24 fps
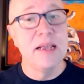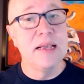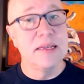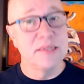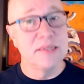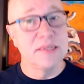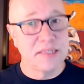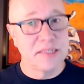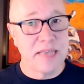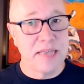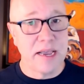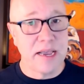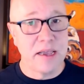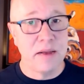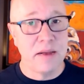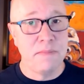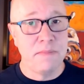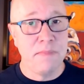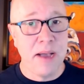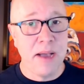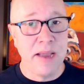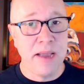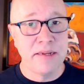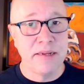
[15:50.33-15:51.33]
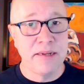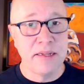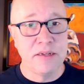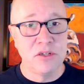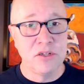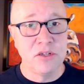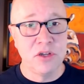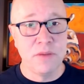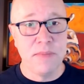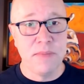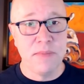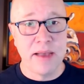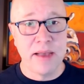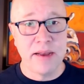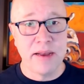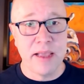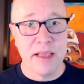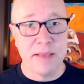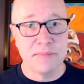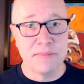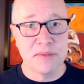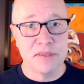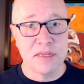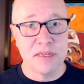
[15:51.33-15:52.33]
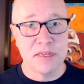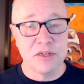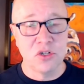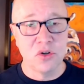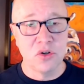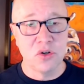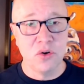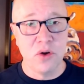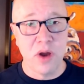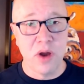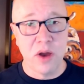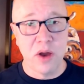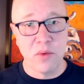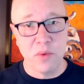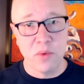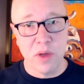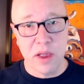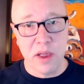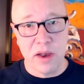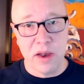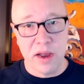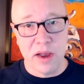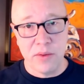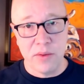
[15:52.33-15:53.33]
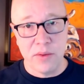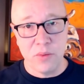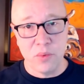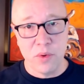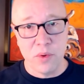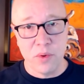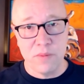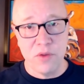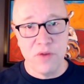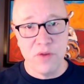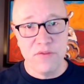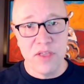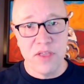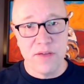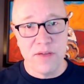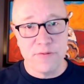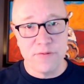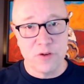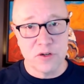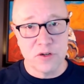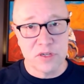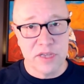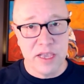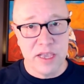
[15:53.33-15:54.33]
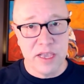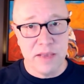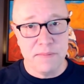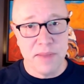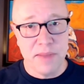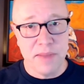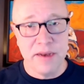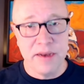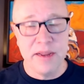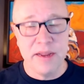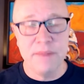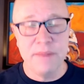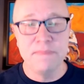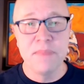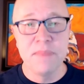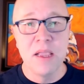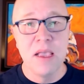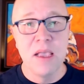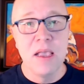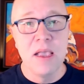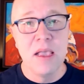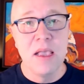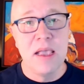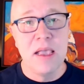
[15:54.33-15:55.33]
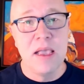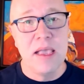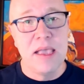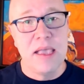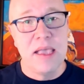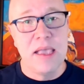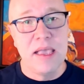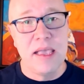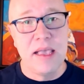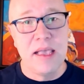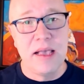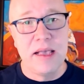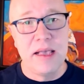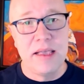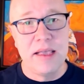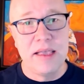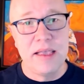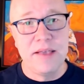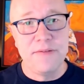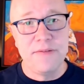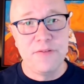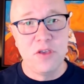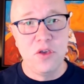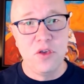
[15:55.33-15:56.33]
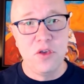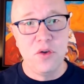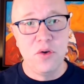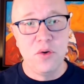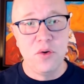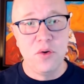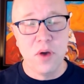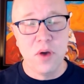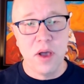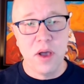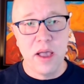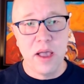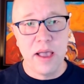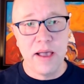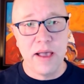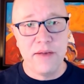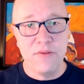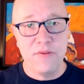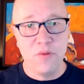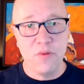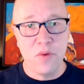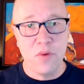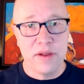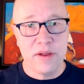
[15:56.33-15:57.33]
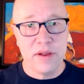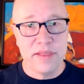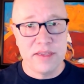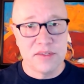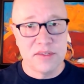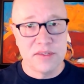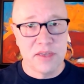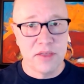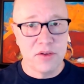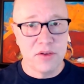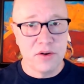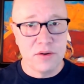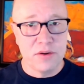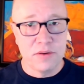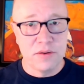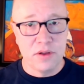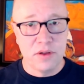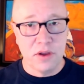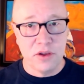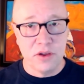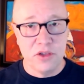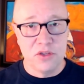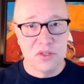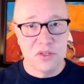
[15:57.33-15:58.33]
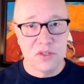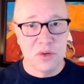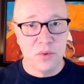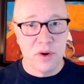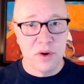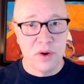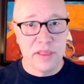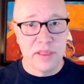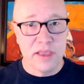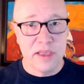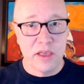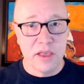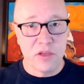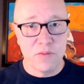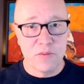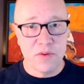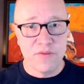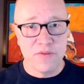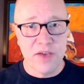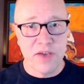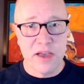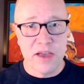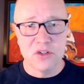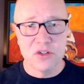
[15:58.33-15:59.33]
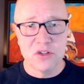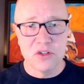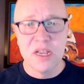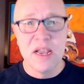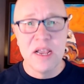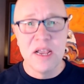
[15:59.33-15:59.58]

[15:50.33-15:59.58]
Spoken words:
second binding to MadCap Central, and I removed that first get binding. If you have one of these using one of the other providers,